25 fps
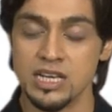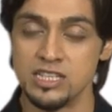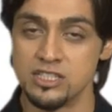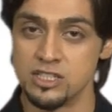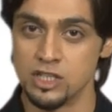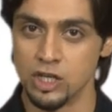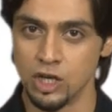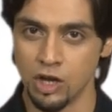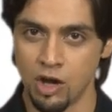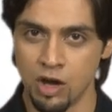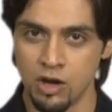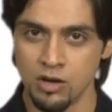
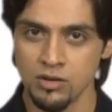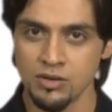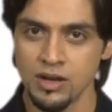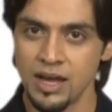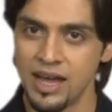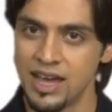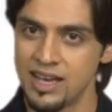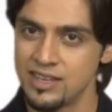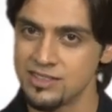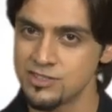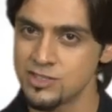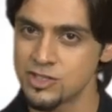is
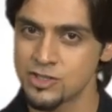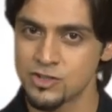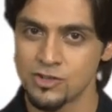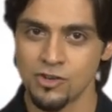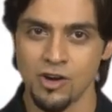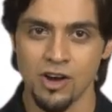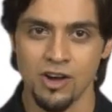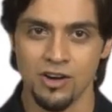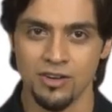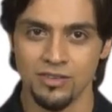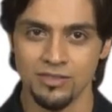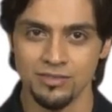long and
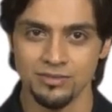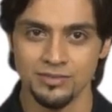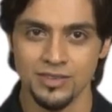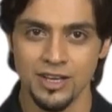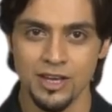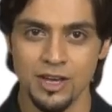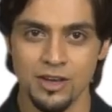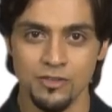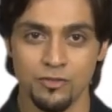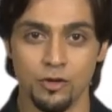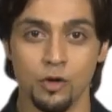strong,